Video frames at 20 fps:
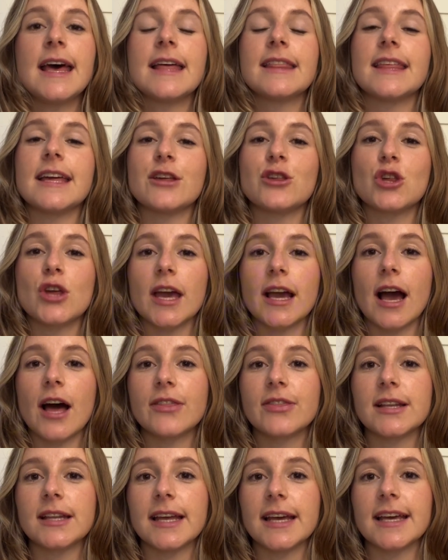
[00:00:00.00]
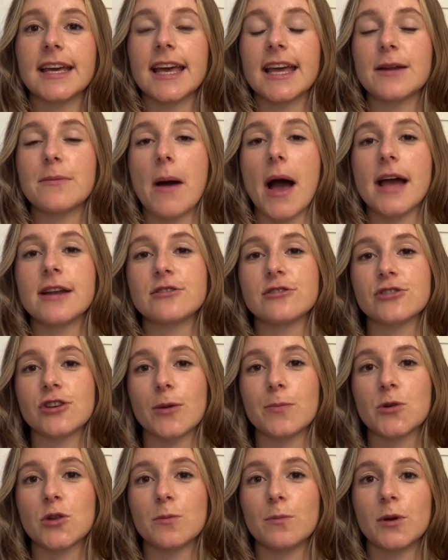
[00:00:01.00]
then check out the link in my
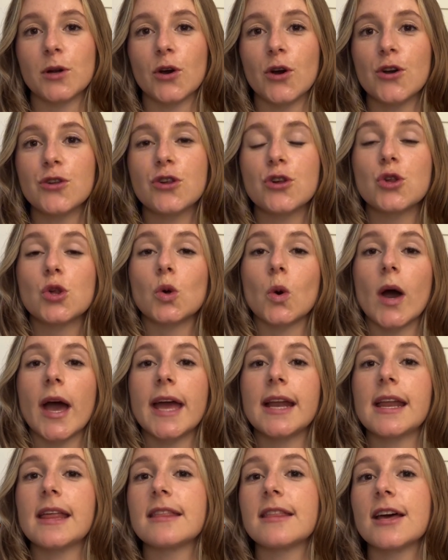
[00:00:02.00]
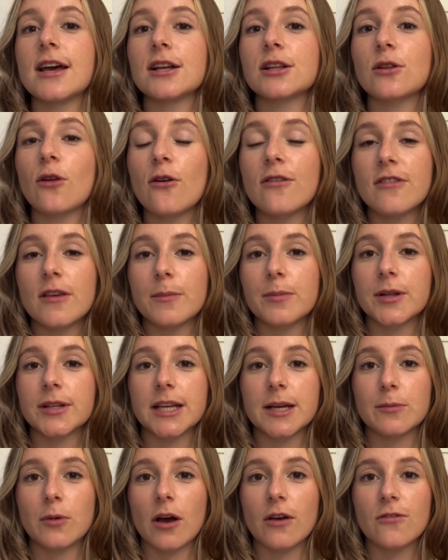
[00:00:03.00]
description below to join the Xhosa
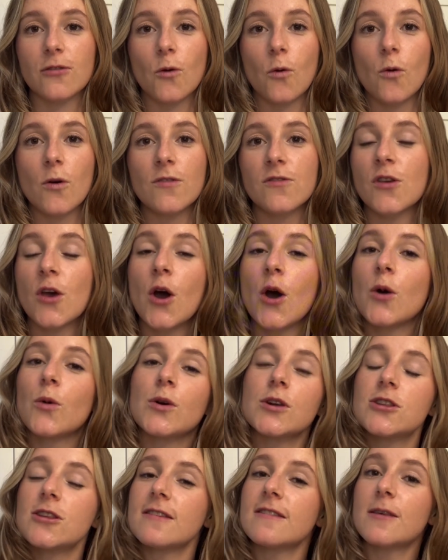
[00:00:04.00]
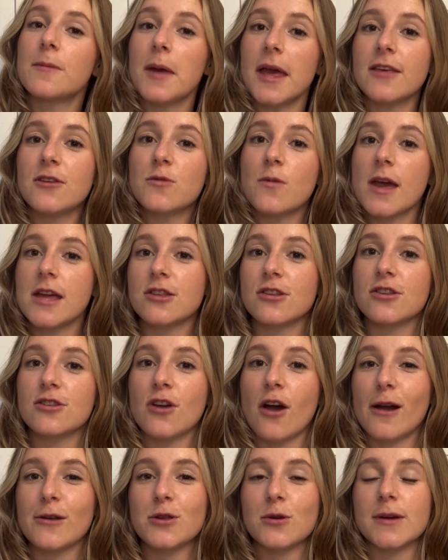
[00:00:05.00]
Building Blocks course, which is the best way to
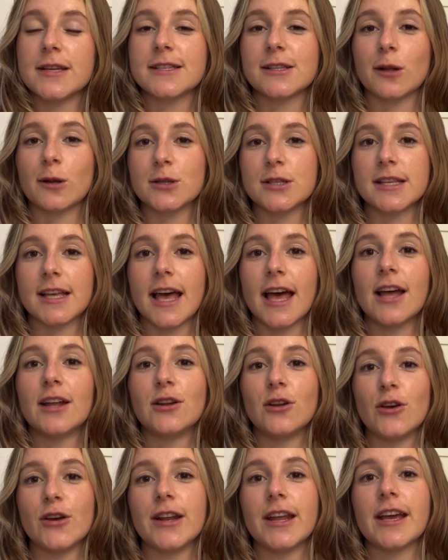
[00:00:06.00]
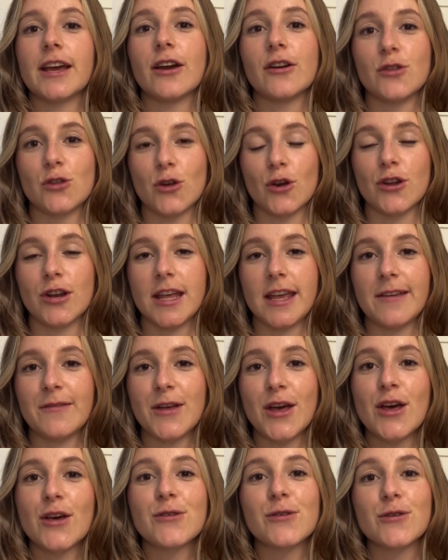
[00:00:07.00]
start your isiXhosa learning journey.
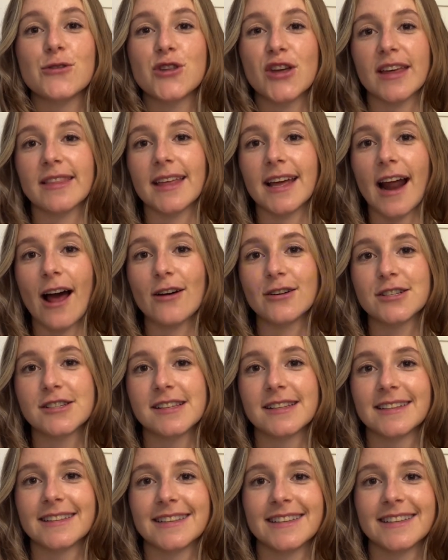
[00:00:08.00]
So check that out.